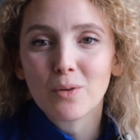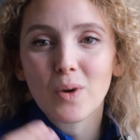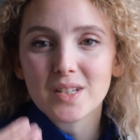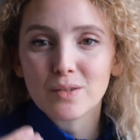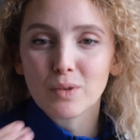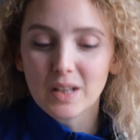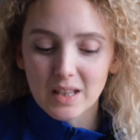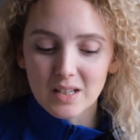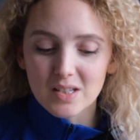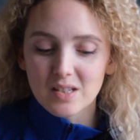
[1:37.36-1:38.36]

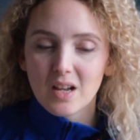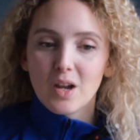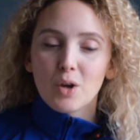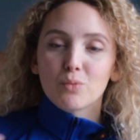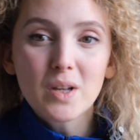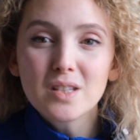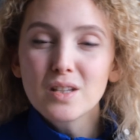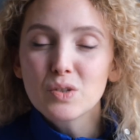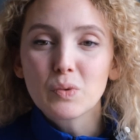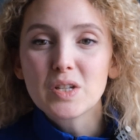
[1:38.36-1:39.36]
wasn't
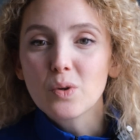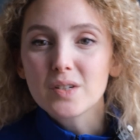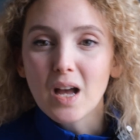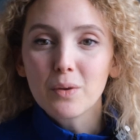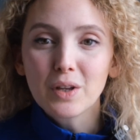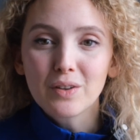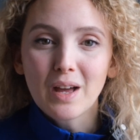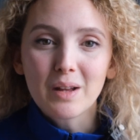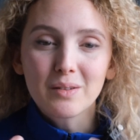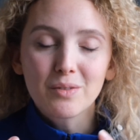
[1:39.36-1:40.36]
this resource out there
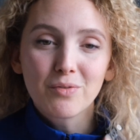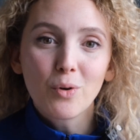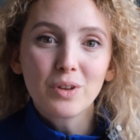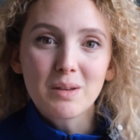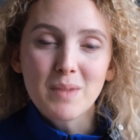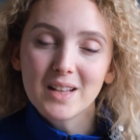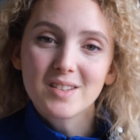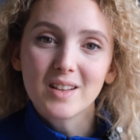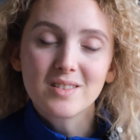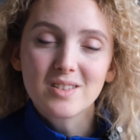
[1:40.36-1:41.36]
that fully made
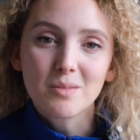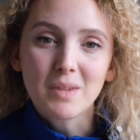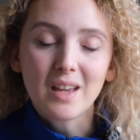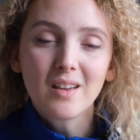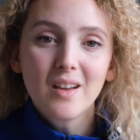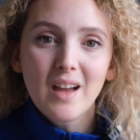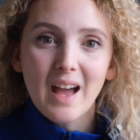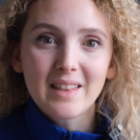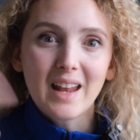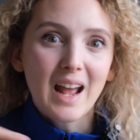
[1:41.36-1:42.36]
sense to me
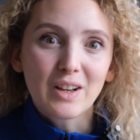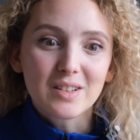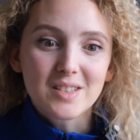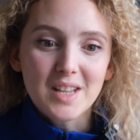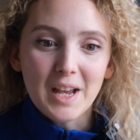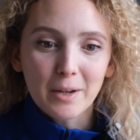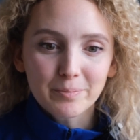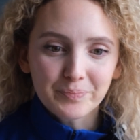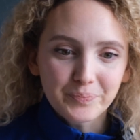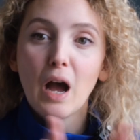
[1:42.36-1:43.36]
and that I could see.
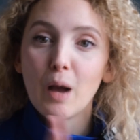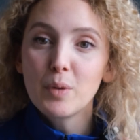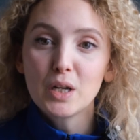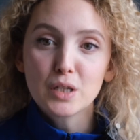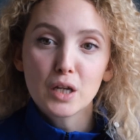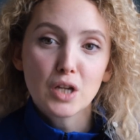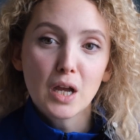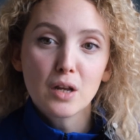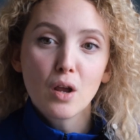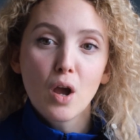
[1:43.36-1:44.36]
I'm going to touch
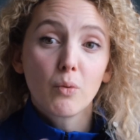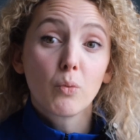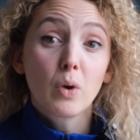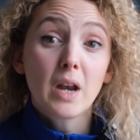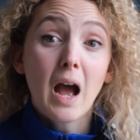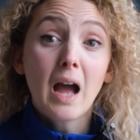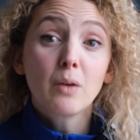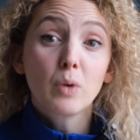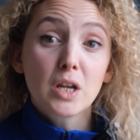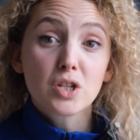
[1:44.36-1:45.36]
on what
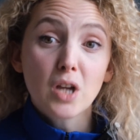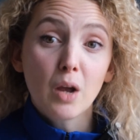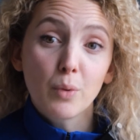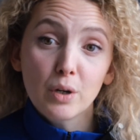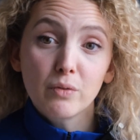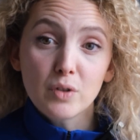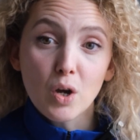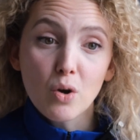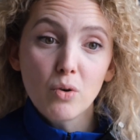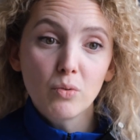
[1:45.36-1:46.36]
I wish I would have
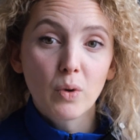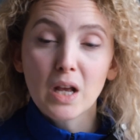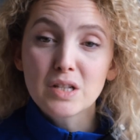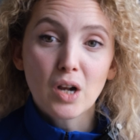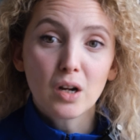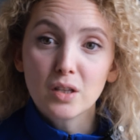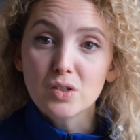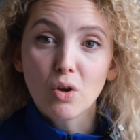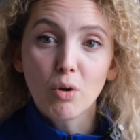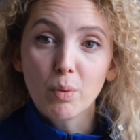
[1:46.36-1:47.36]
known when I started
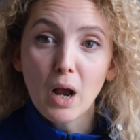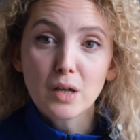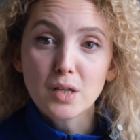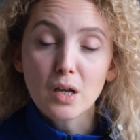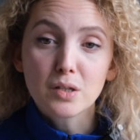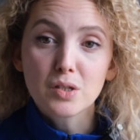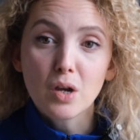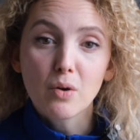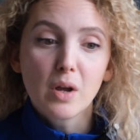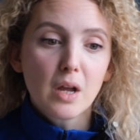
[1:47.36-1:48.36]
this whole process.
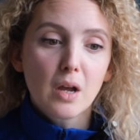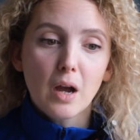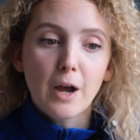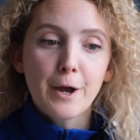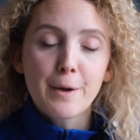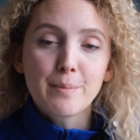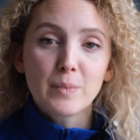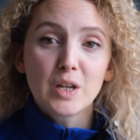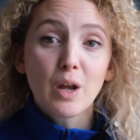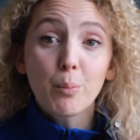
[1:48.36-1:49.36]
So
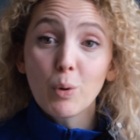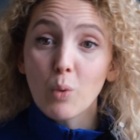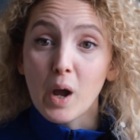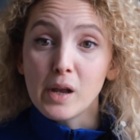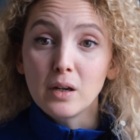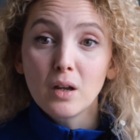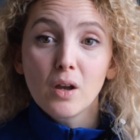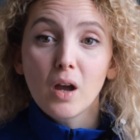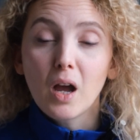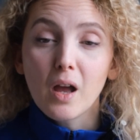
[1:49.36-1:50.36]
number one,
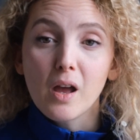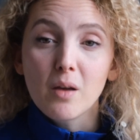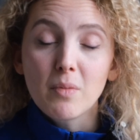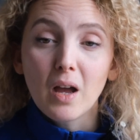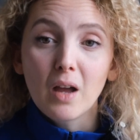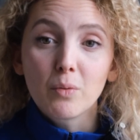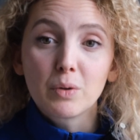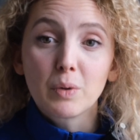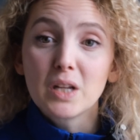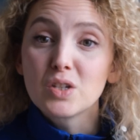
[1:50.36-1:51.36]
I
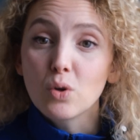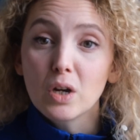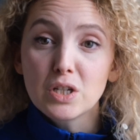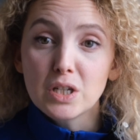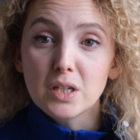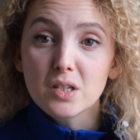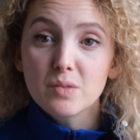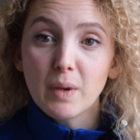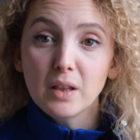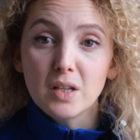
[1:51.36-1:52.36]
would read Story Genius
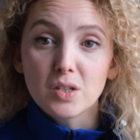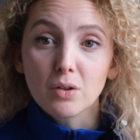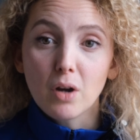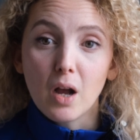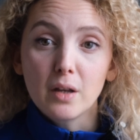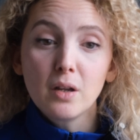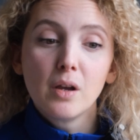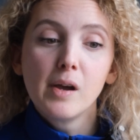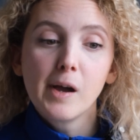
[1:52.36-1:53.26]
by Lisa Cron.